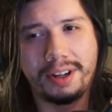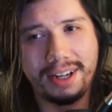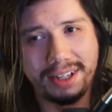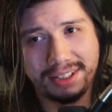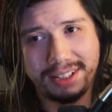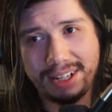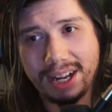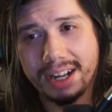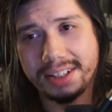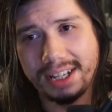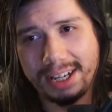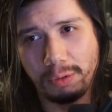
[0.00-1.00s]
It is
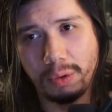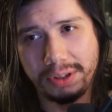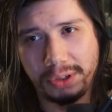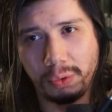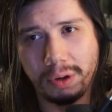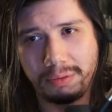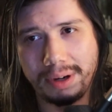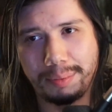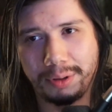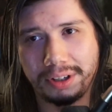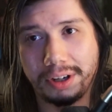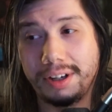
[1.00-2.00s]
not a 1-to-1
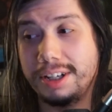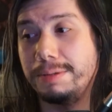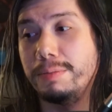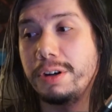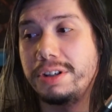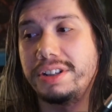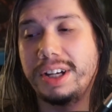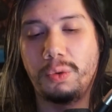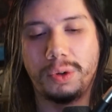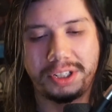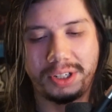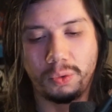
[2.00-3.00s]
replica, as much as I
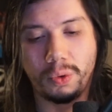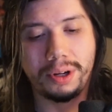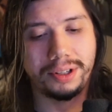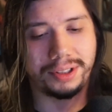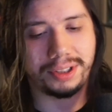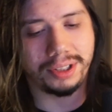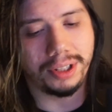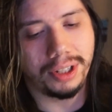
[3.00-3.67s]
wish it was.